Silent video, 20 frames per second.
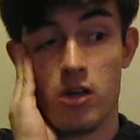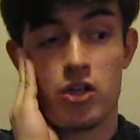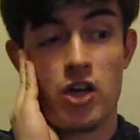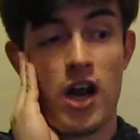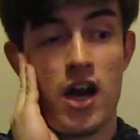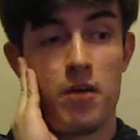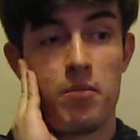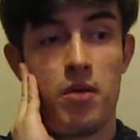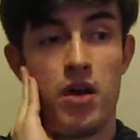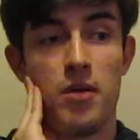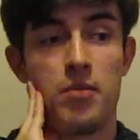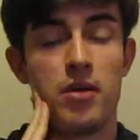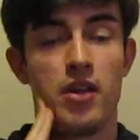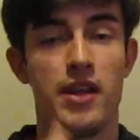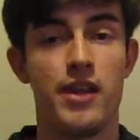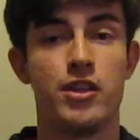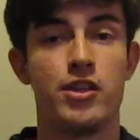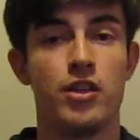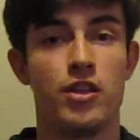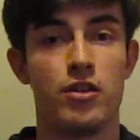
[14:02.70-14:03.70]
higher
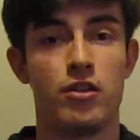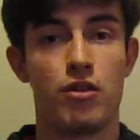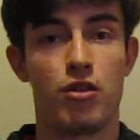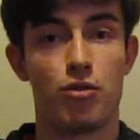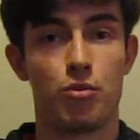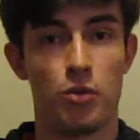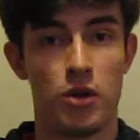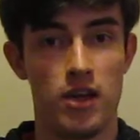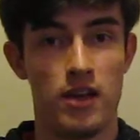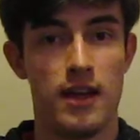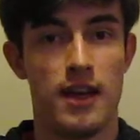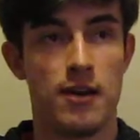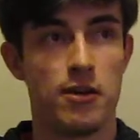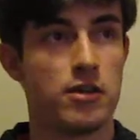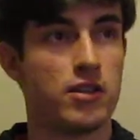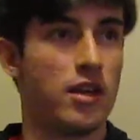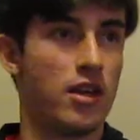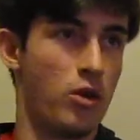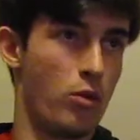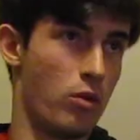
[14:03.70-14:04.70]
population in 3
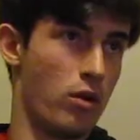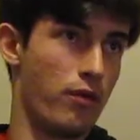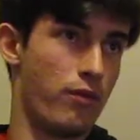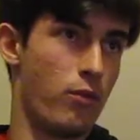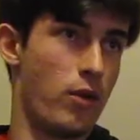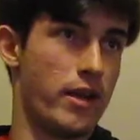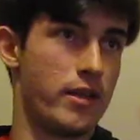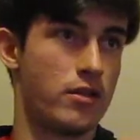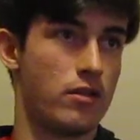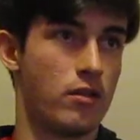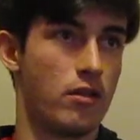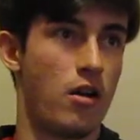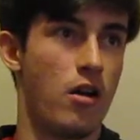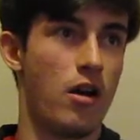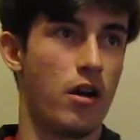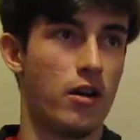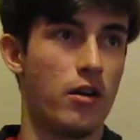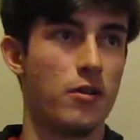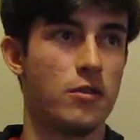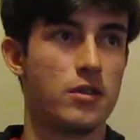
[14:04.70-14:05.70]
years than you would of Western
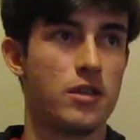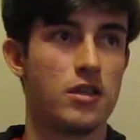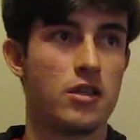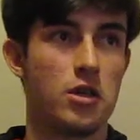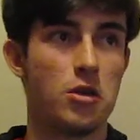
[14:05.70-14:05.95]
Hognoses.